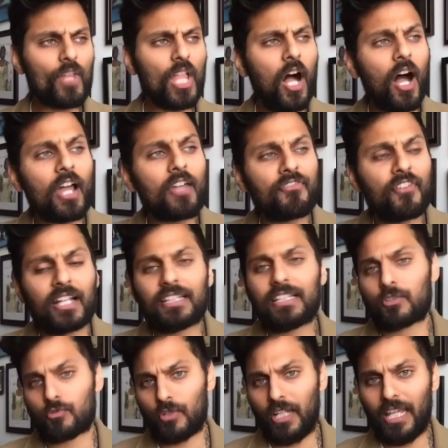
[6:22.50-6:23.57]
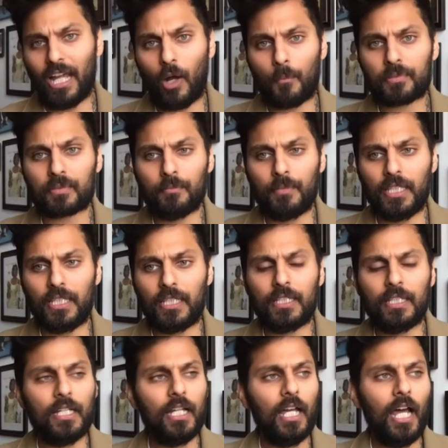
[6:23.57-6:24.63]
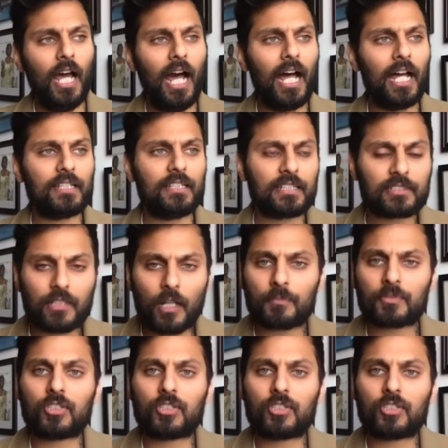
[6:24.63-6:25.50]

I find this really helps me. And this comes